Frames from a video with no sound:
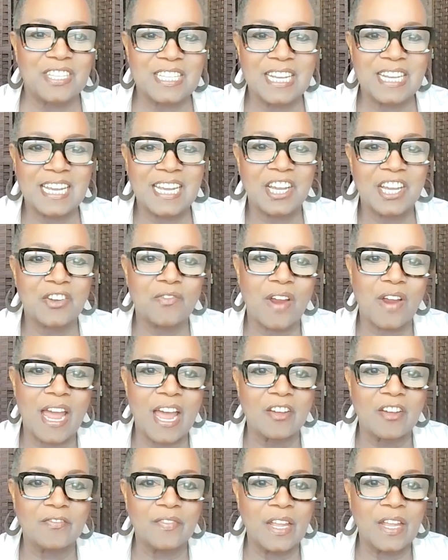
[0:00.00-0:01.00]
Thank you for
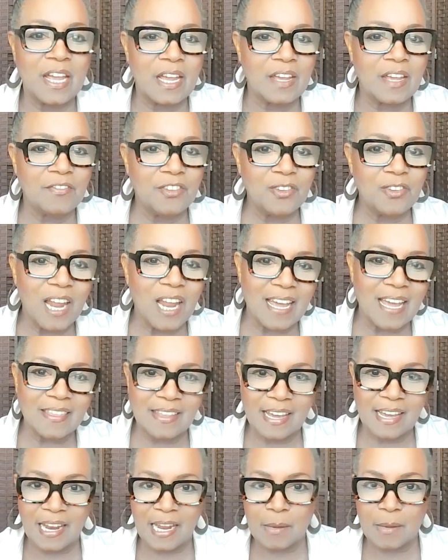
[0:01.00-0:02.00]
sticking around.
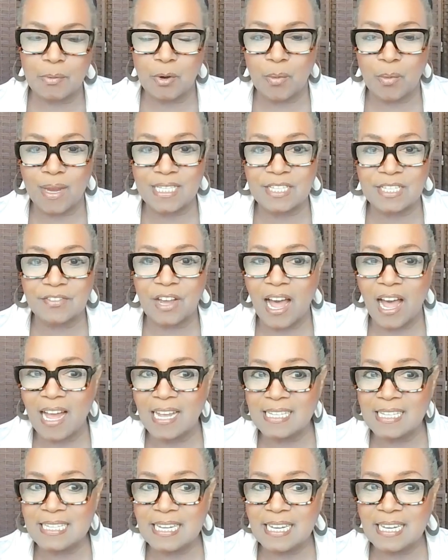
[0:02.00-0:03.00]
If you like the LA
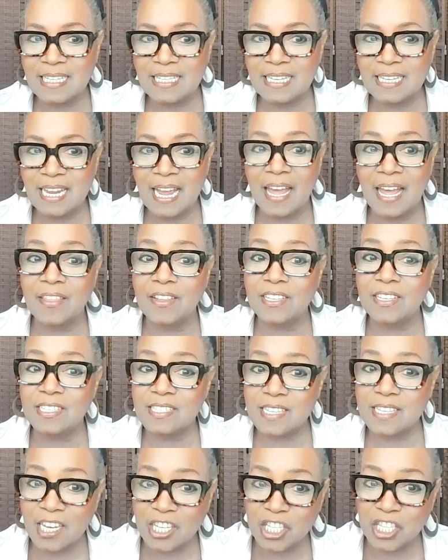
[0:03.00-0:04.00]
Progressive content
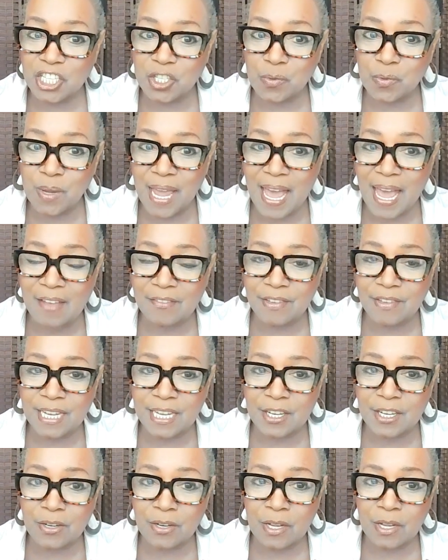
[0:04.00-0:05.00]
and the discussions
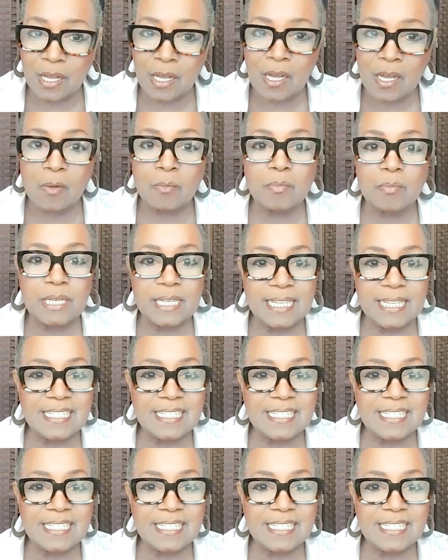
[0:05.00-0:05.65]
we have here,